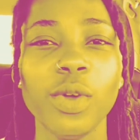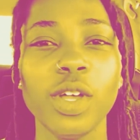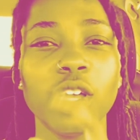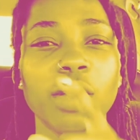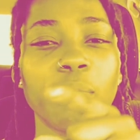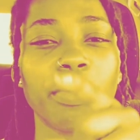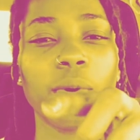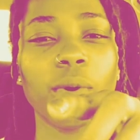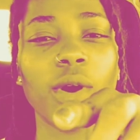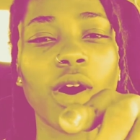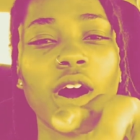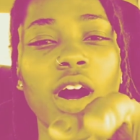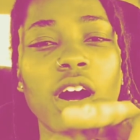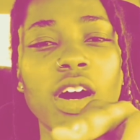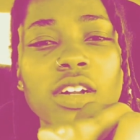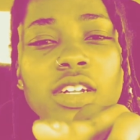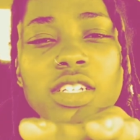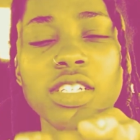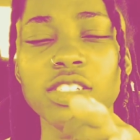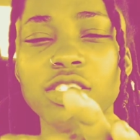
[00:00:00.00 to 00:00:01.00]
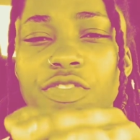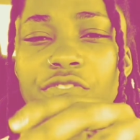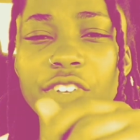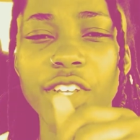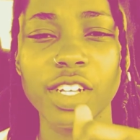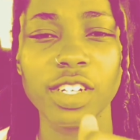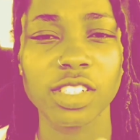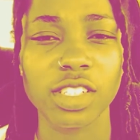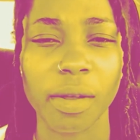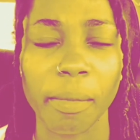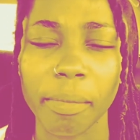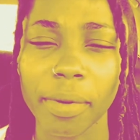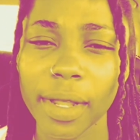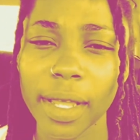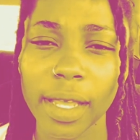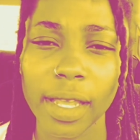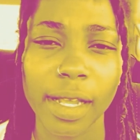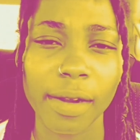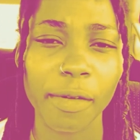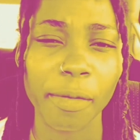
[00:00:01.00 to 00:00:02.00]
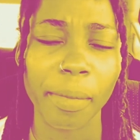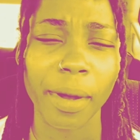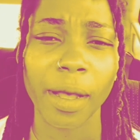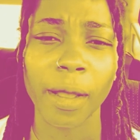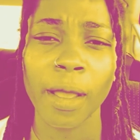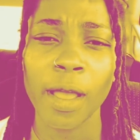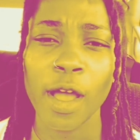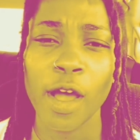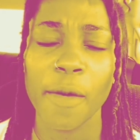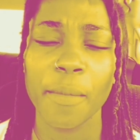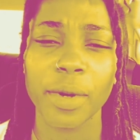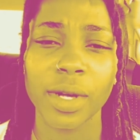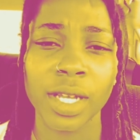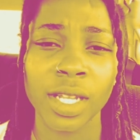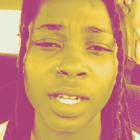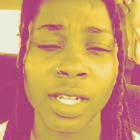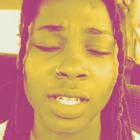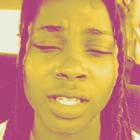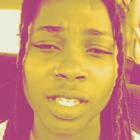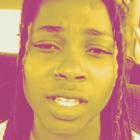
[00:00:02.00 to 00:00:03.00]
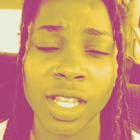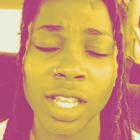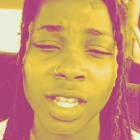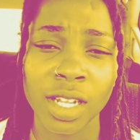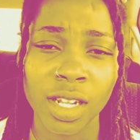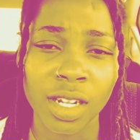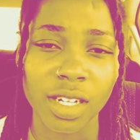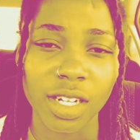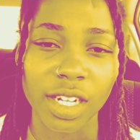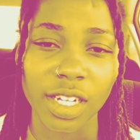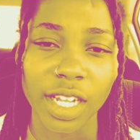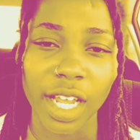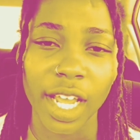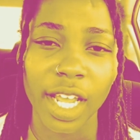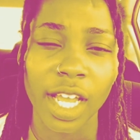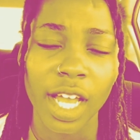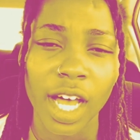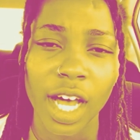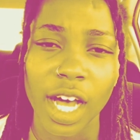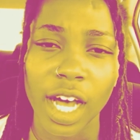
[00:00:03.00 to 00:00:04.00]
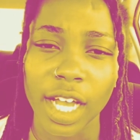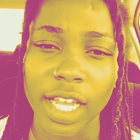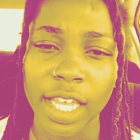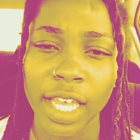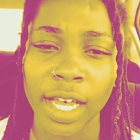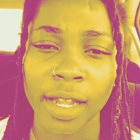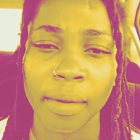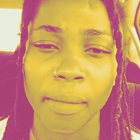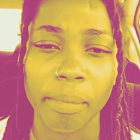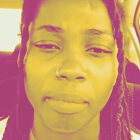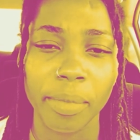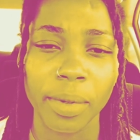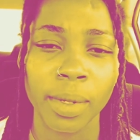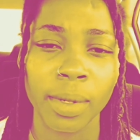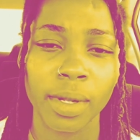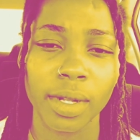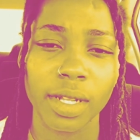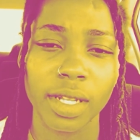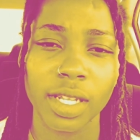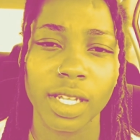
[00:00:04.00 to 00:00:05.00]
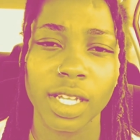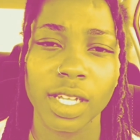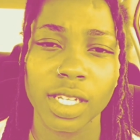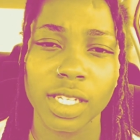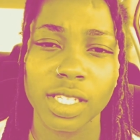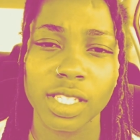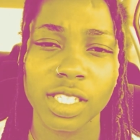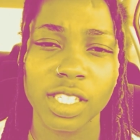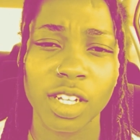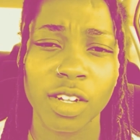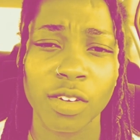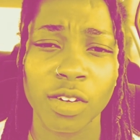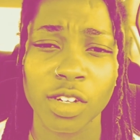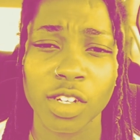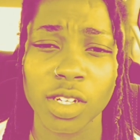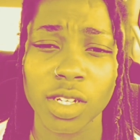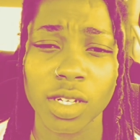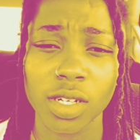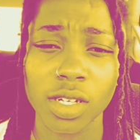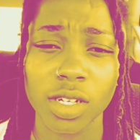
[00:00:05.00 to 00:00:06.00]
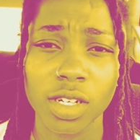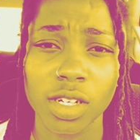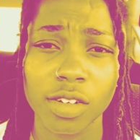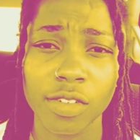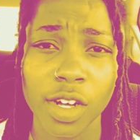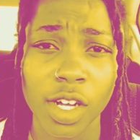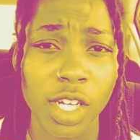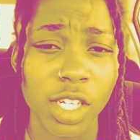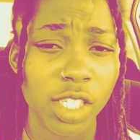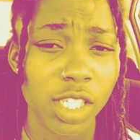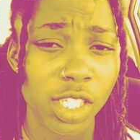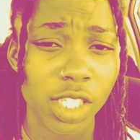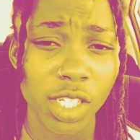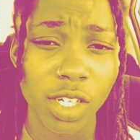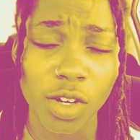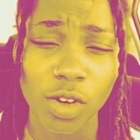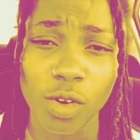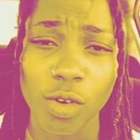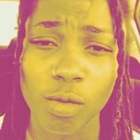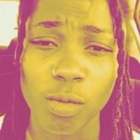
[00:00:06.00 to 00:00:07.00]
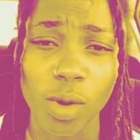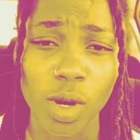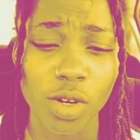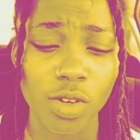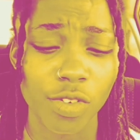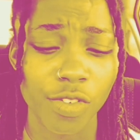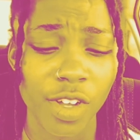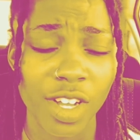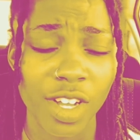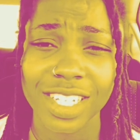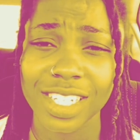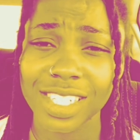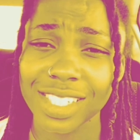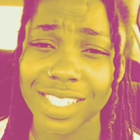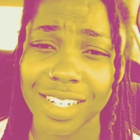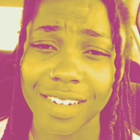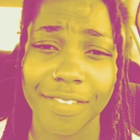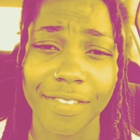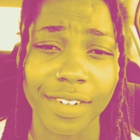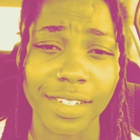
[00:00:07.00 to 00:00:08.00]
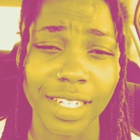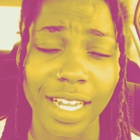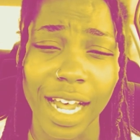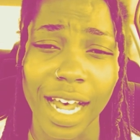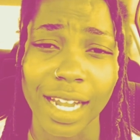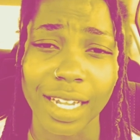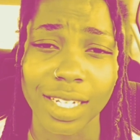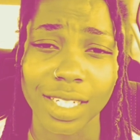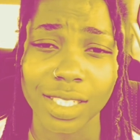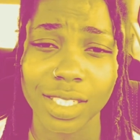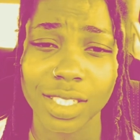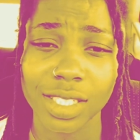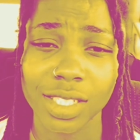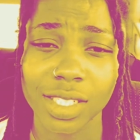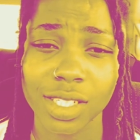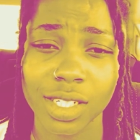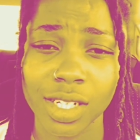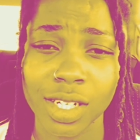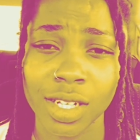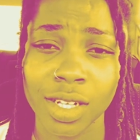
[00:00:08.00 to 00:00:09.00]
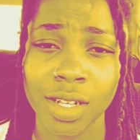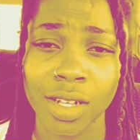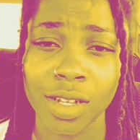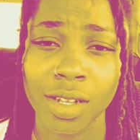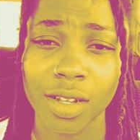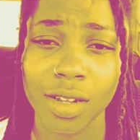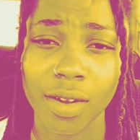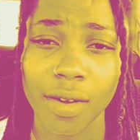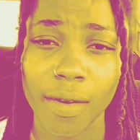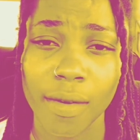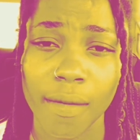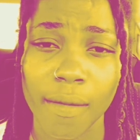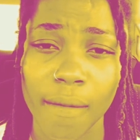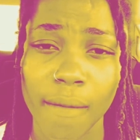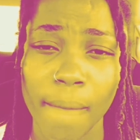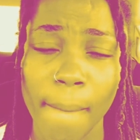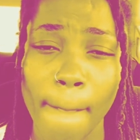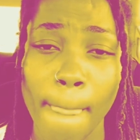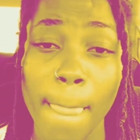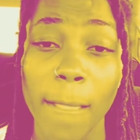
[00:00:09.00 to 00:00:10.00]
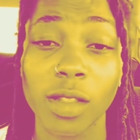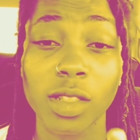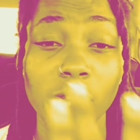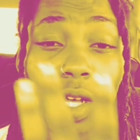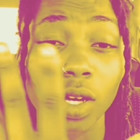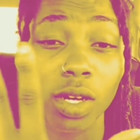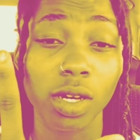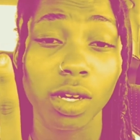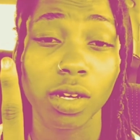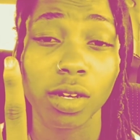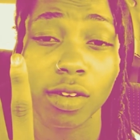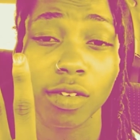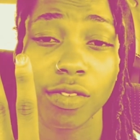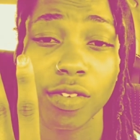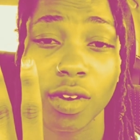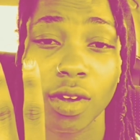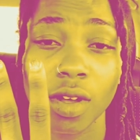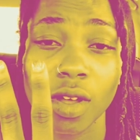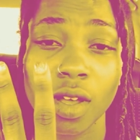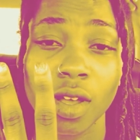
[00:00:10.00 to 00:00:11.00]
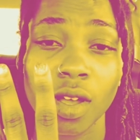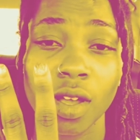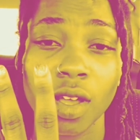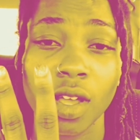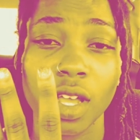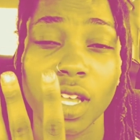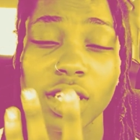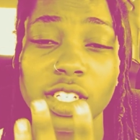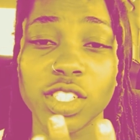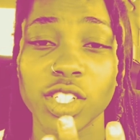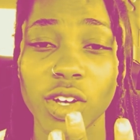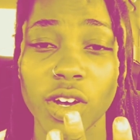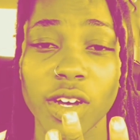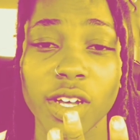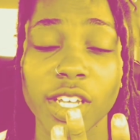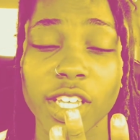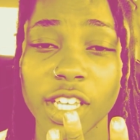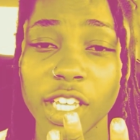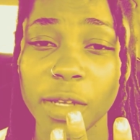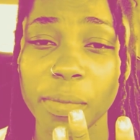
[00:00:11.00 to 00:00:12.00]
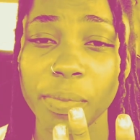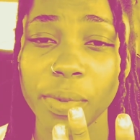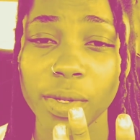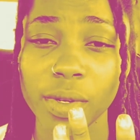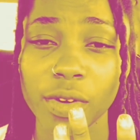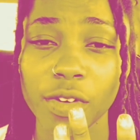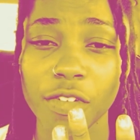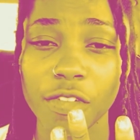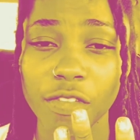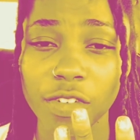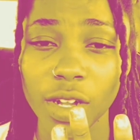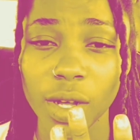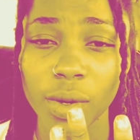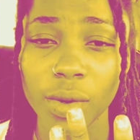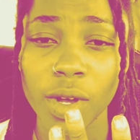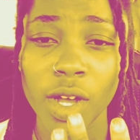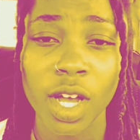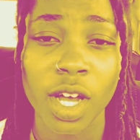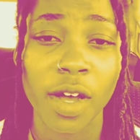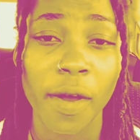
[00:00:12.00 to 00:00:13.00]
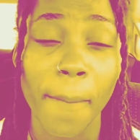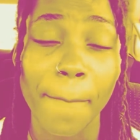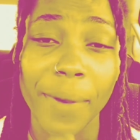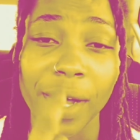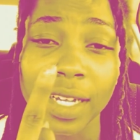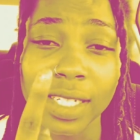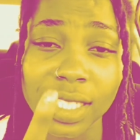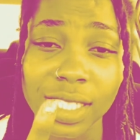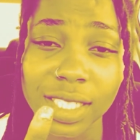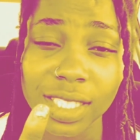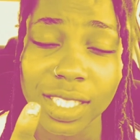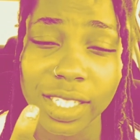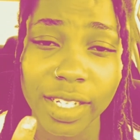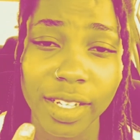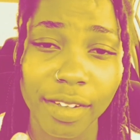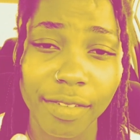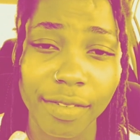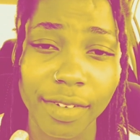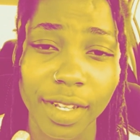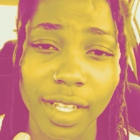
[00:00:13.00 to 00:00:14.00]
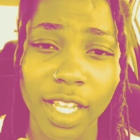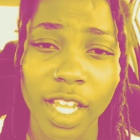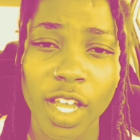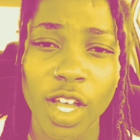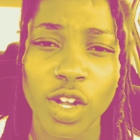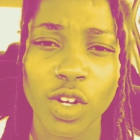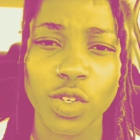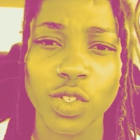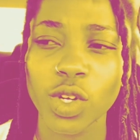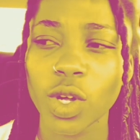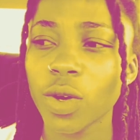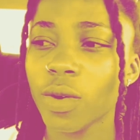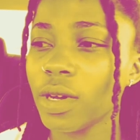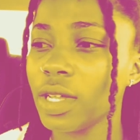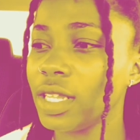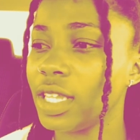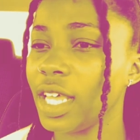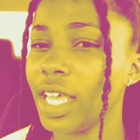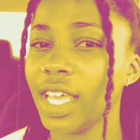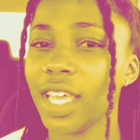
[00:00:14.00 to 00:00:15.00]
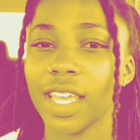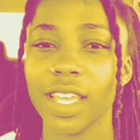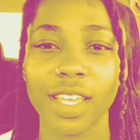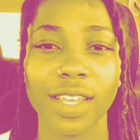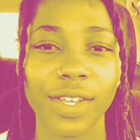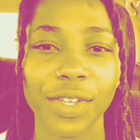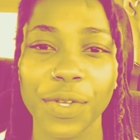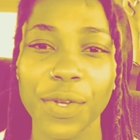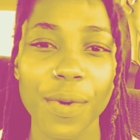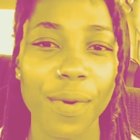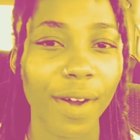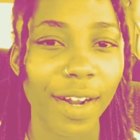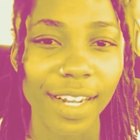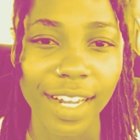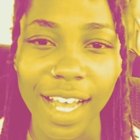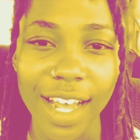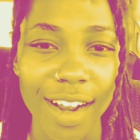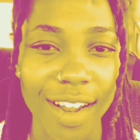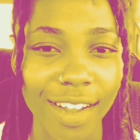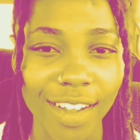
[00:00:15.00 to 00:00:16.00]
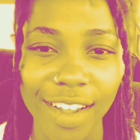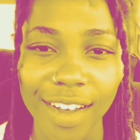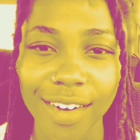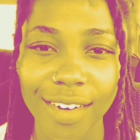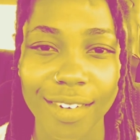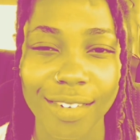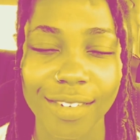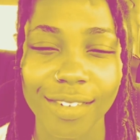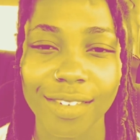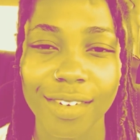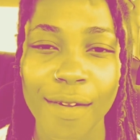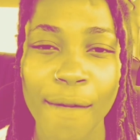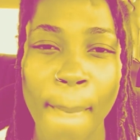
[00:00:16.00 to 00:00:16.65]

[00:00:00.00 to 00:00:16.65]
We could point all these fingers and blame everybody, but in the end of the day, accountability, self-love, self-worth, self-knowledge, love is going to keep you afloat. Positivity, knowing that you are not alone.